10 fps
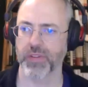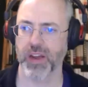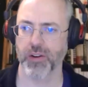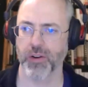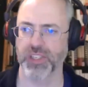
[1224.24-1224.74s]

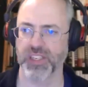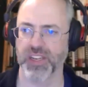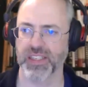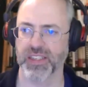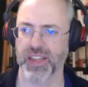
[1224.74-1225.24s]
got an
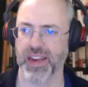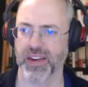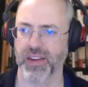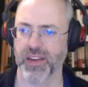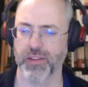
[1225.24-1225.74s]
OCI
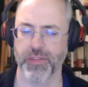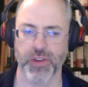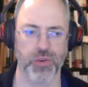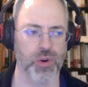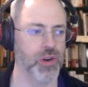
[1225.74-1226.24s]
Slack.
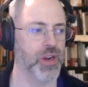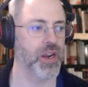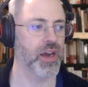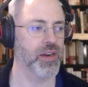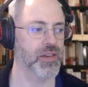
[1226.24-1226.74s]
If you are
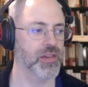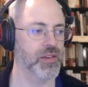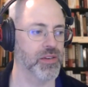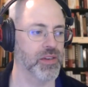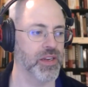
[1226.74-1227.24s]
not
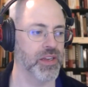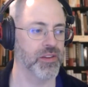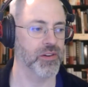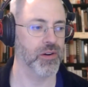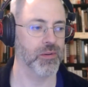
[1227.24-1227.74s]
in
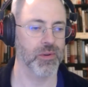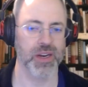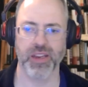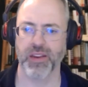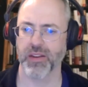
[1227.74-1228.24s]
there
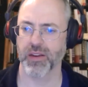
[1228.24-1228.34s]
already,